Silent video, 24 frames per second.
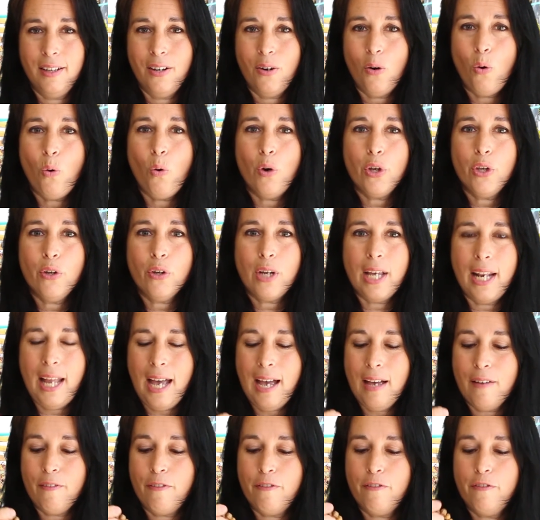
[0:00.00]
Or you can
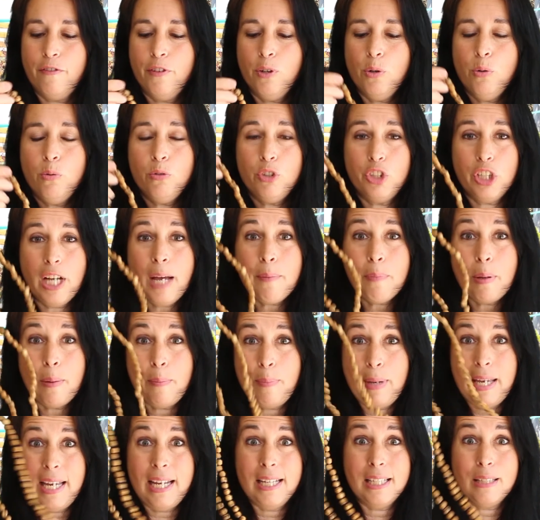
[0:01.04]
have full japa
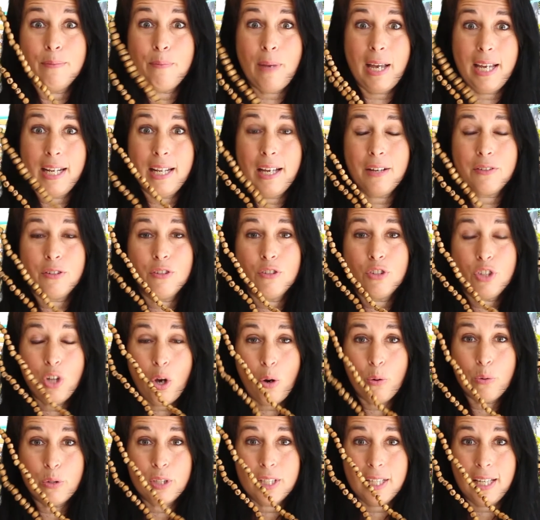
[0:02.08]
beads made out of
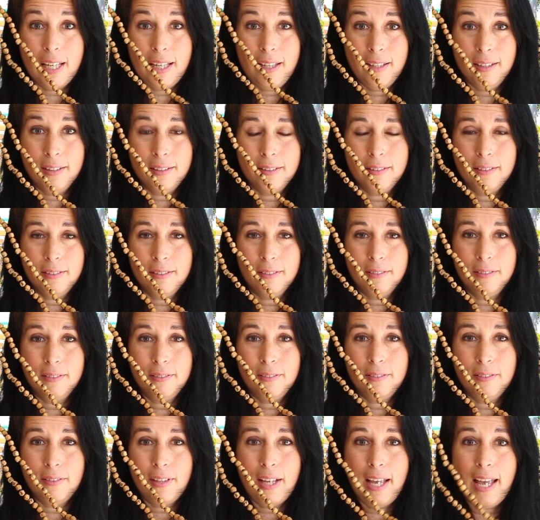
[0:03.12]
Tulasi,
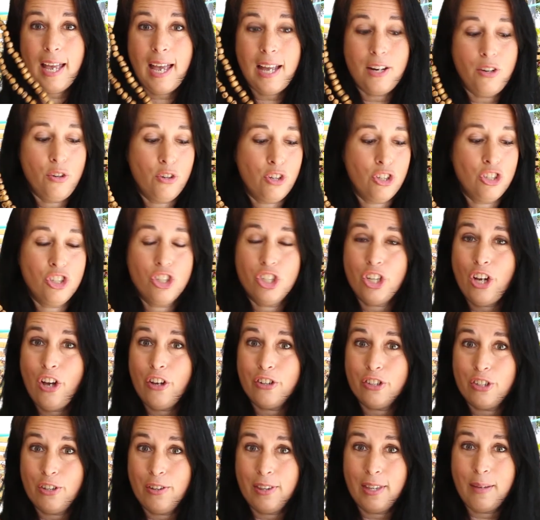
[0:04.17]
and you can
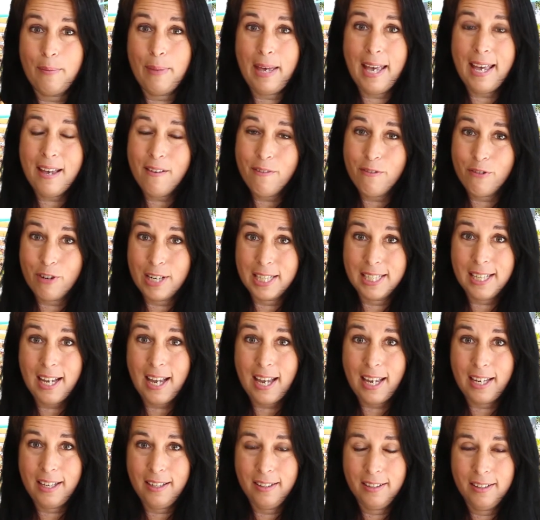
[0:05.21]
chant on them every
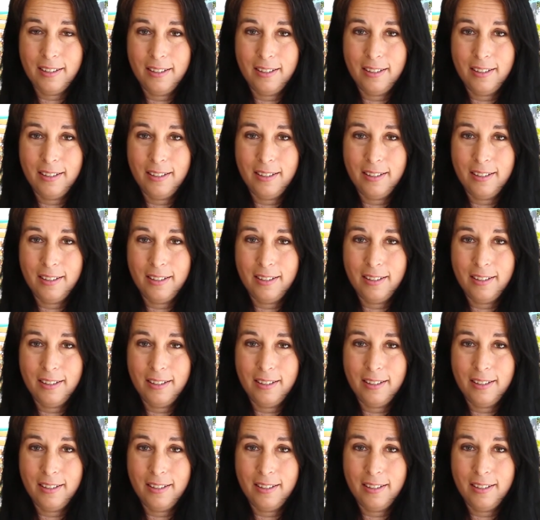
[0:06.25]
day.